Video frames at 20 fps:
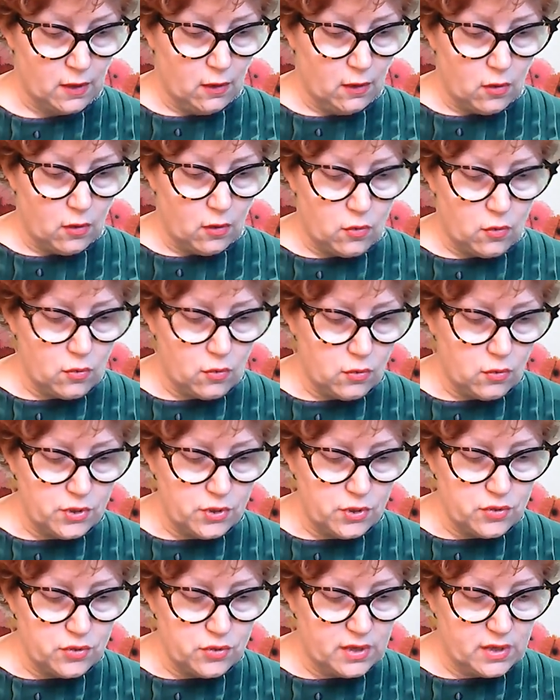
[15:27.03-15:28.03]
"Oh,
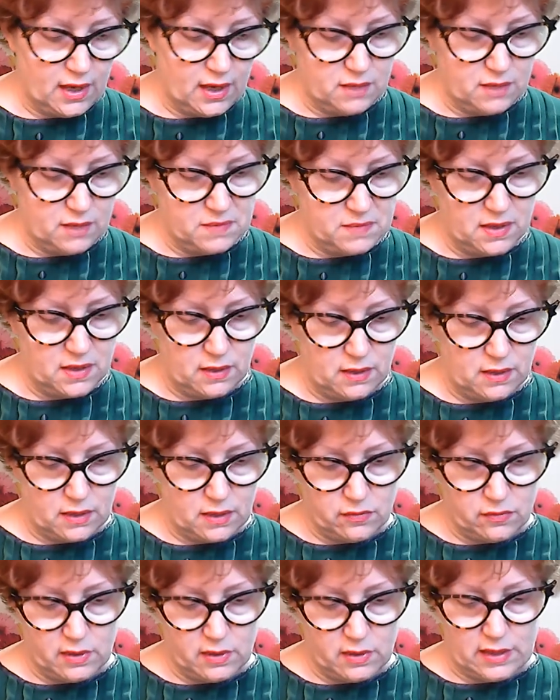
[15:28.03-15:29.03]
you can't beat
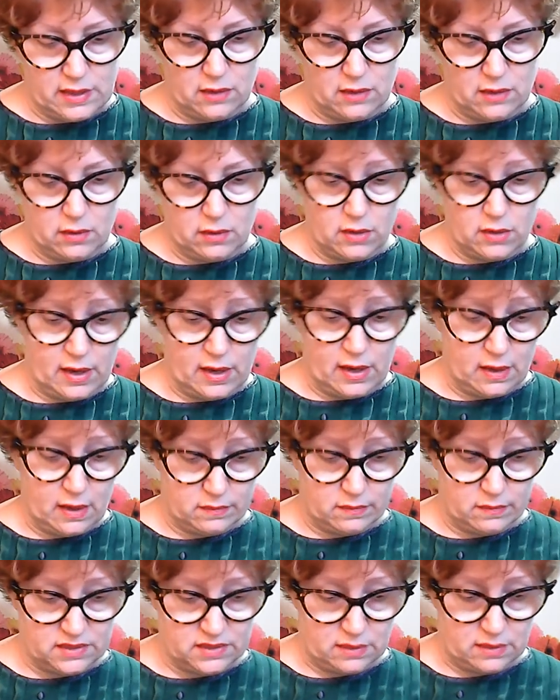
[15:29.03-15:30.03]
hickory-cured
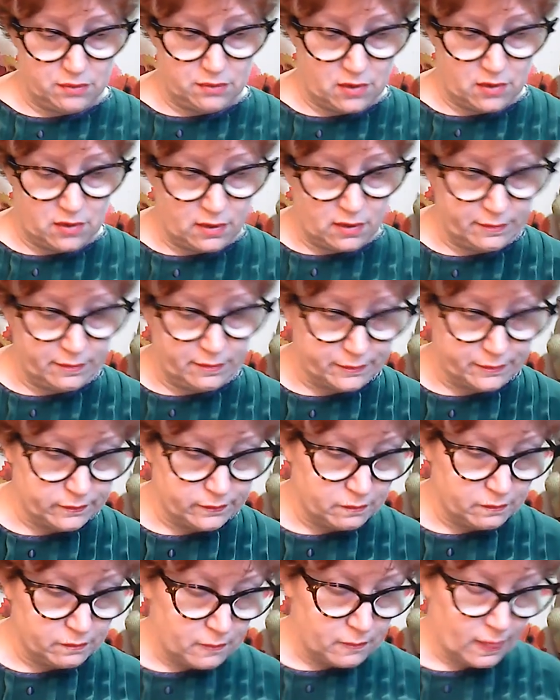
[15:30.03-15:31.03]
ham," said Pa.
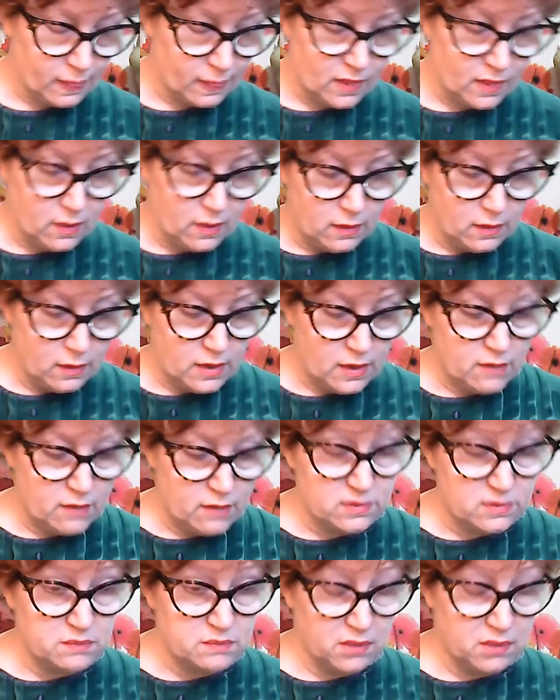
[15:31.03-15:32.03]
He
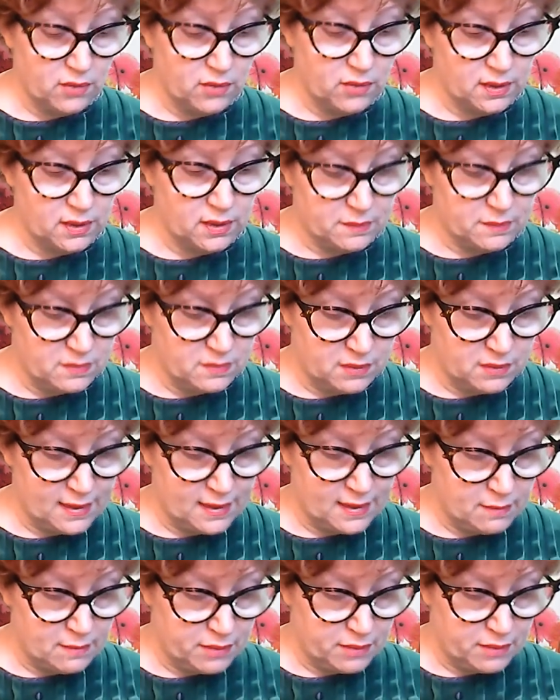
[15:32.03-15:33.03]
was blowing up the
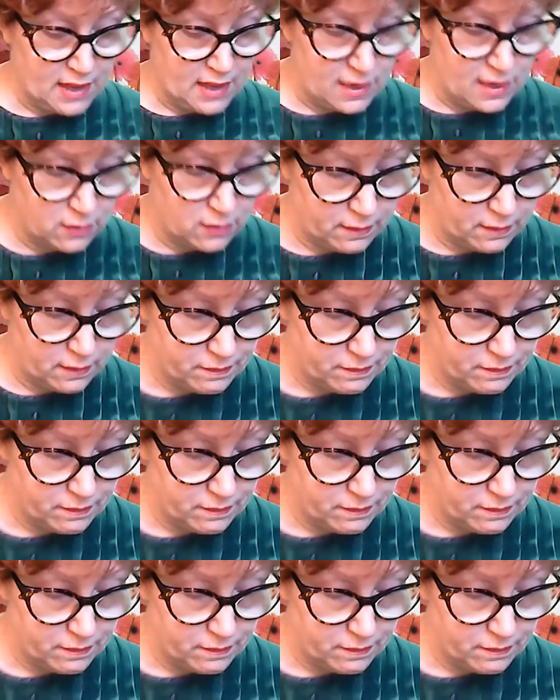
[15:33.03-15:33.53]
bladder.